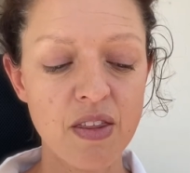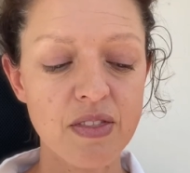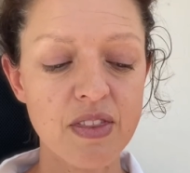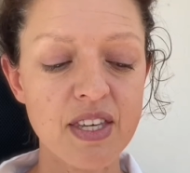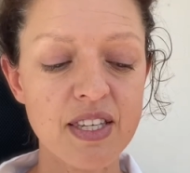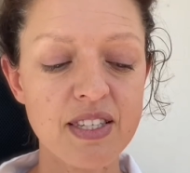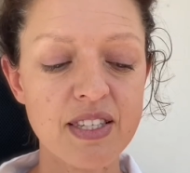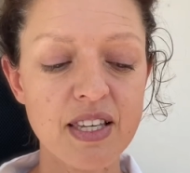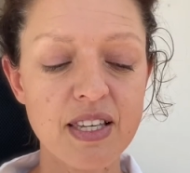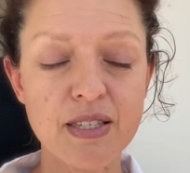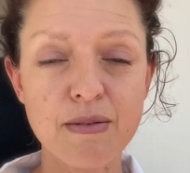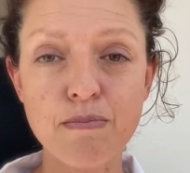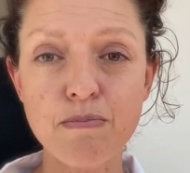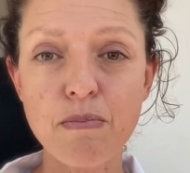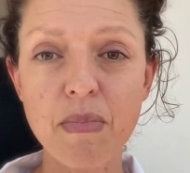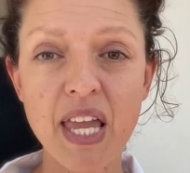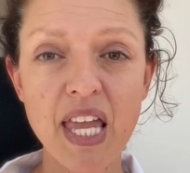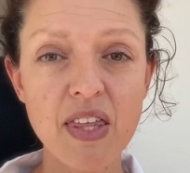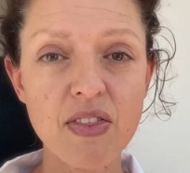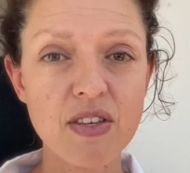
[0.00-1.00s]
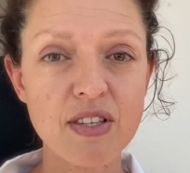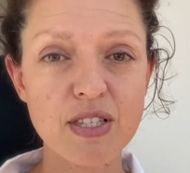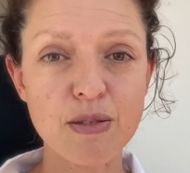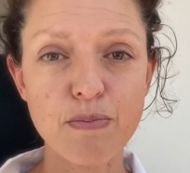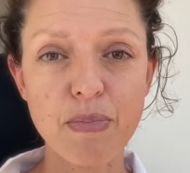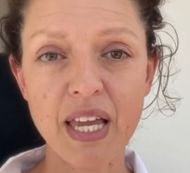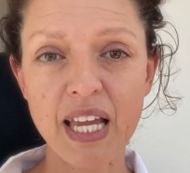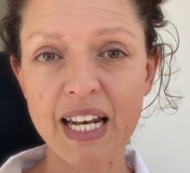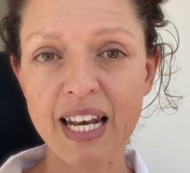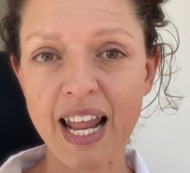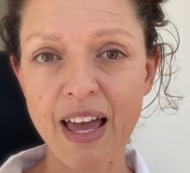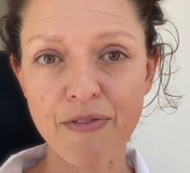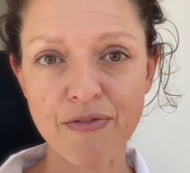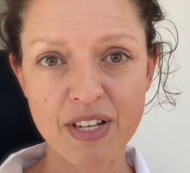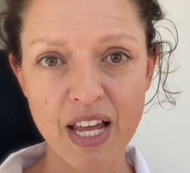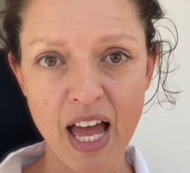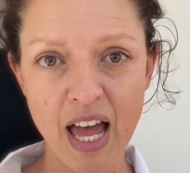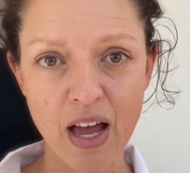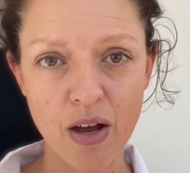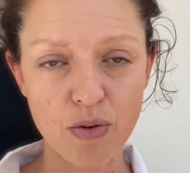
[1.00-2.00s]
This is meat that's been left
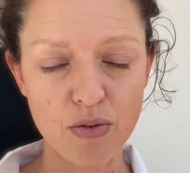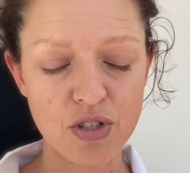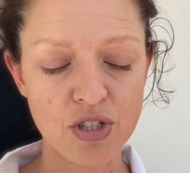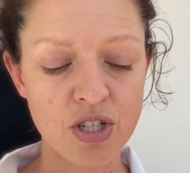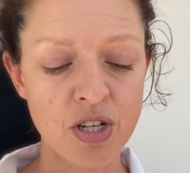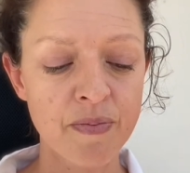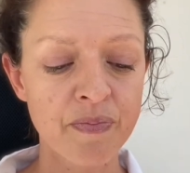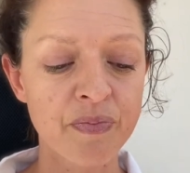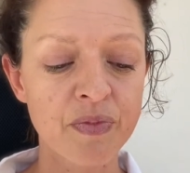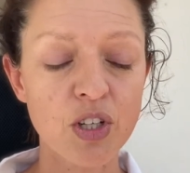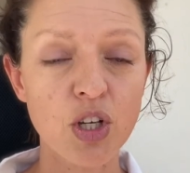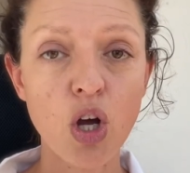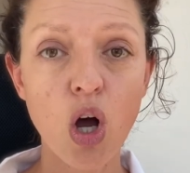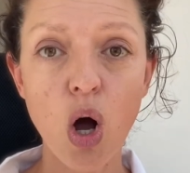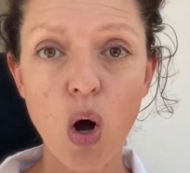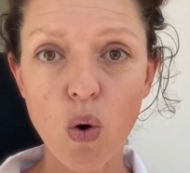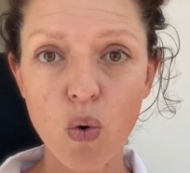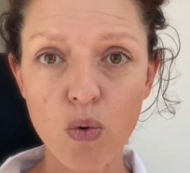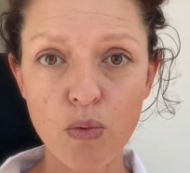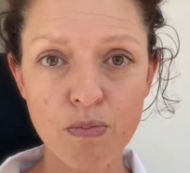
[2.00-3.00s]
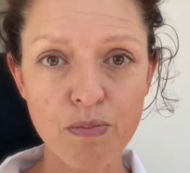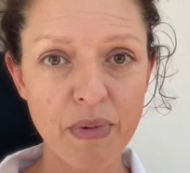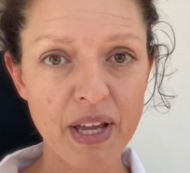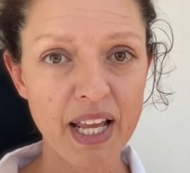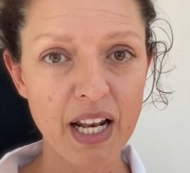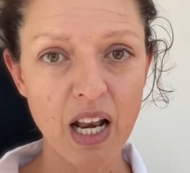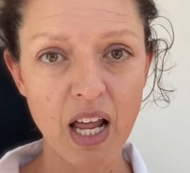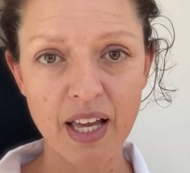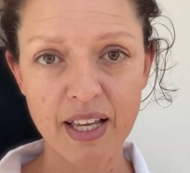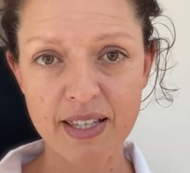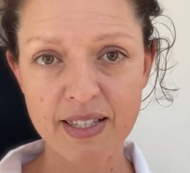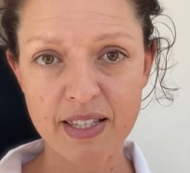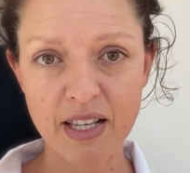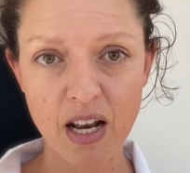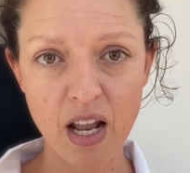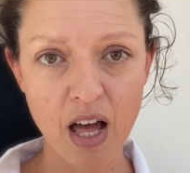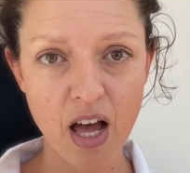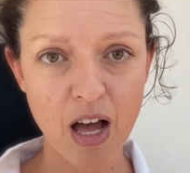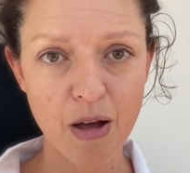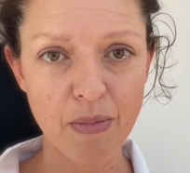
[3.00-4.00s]
out. Cold meat like
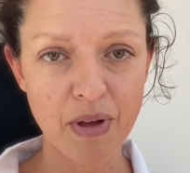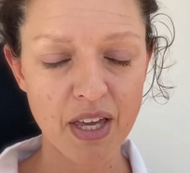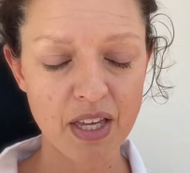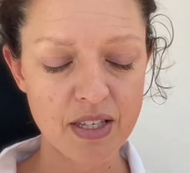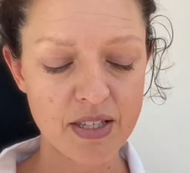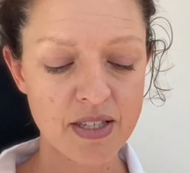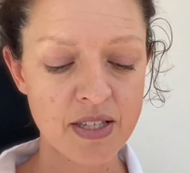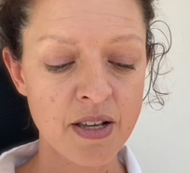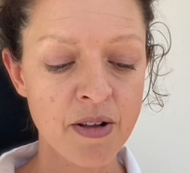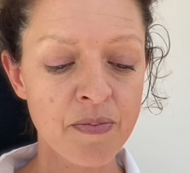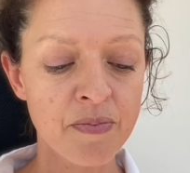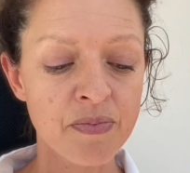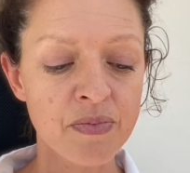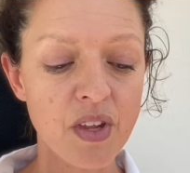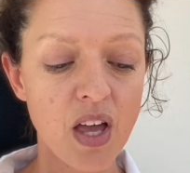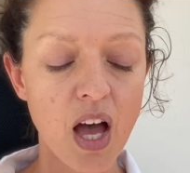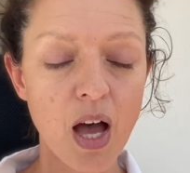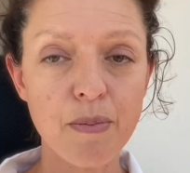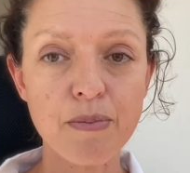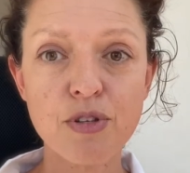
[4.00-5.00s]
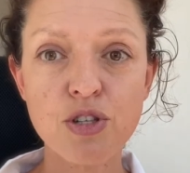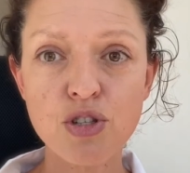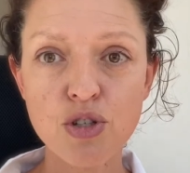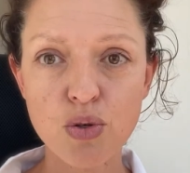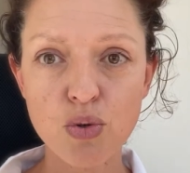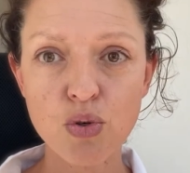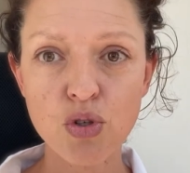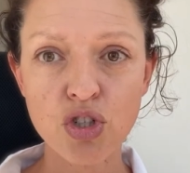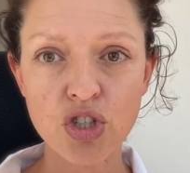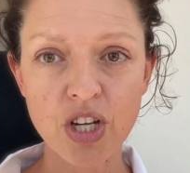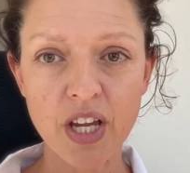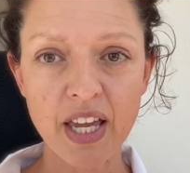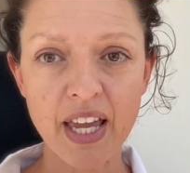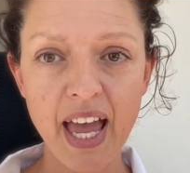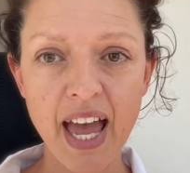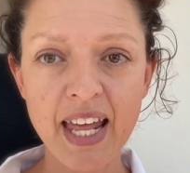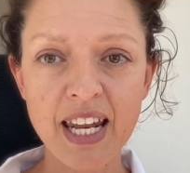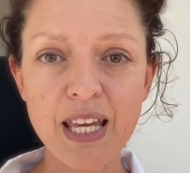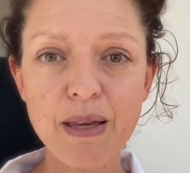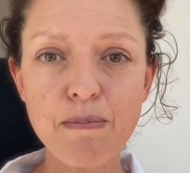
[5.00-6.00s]
salamis. Sushi,
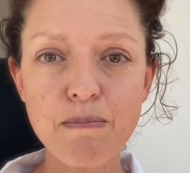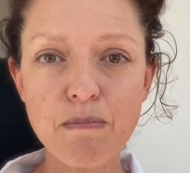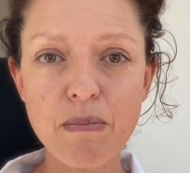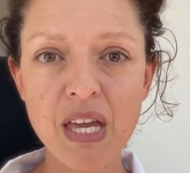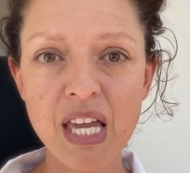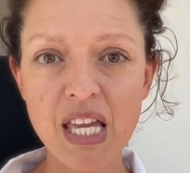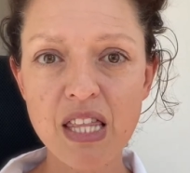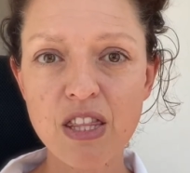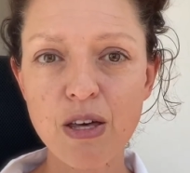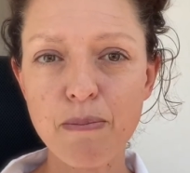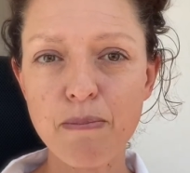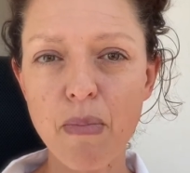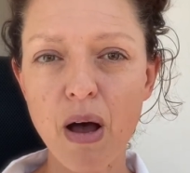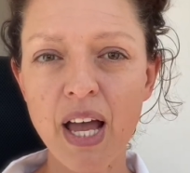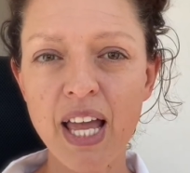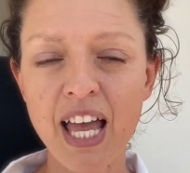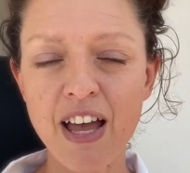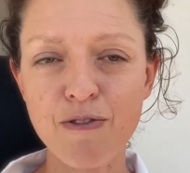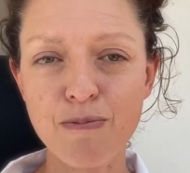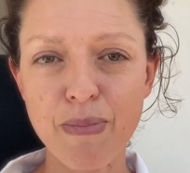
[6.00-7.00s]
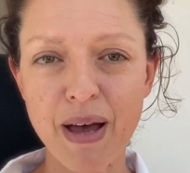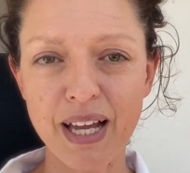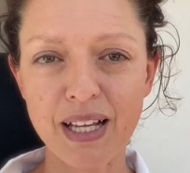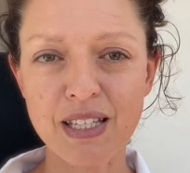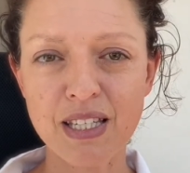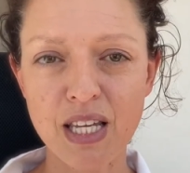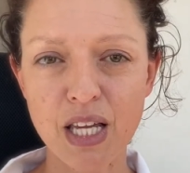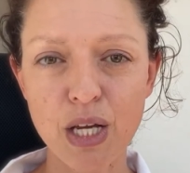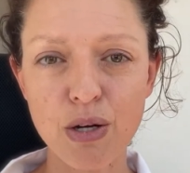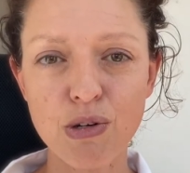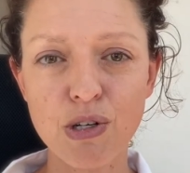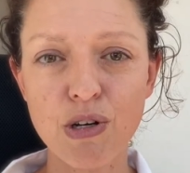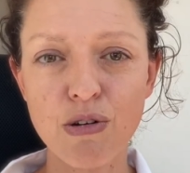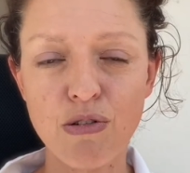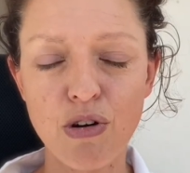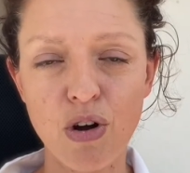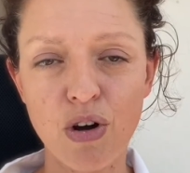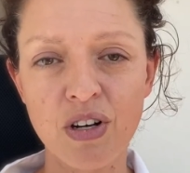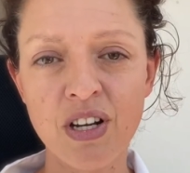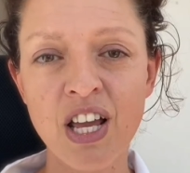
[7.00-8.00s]
any meat that might have bacteria
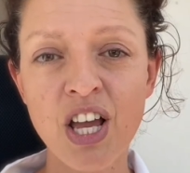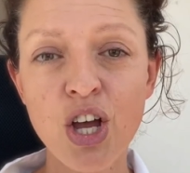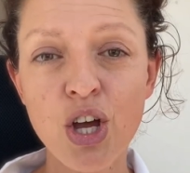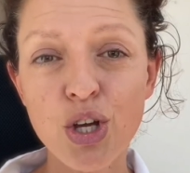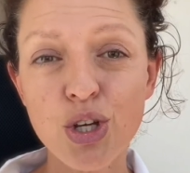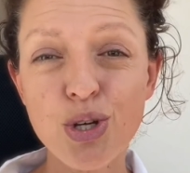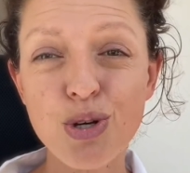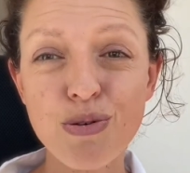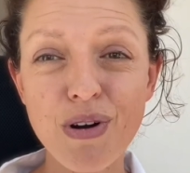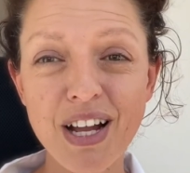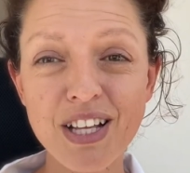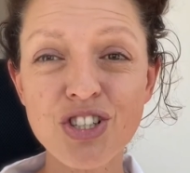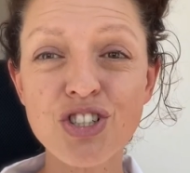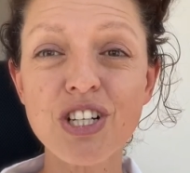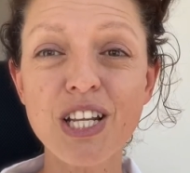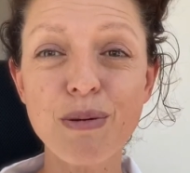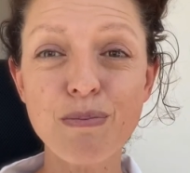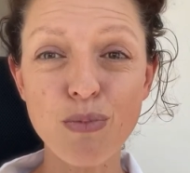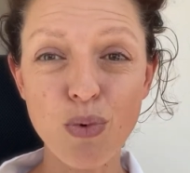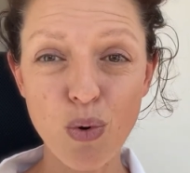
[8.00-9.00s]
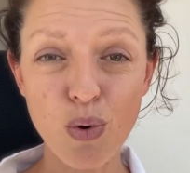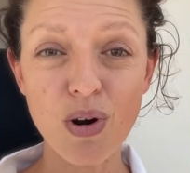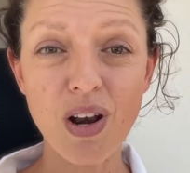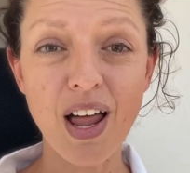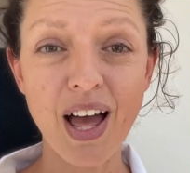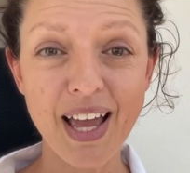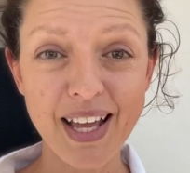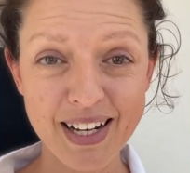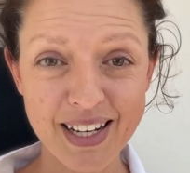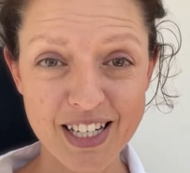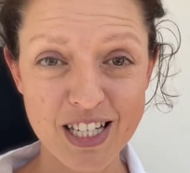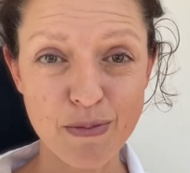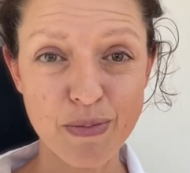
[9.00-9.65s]
on, you're actually more likely to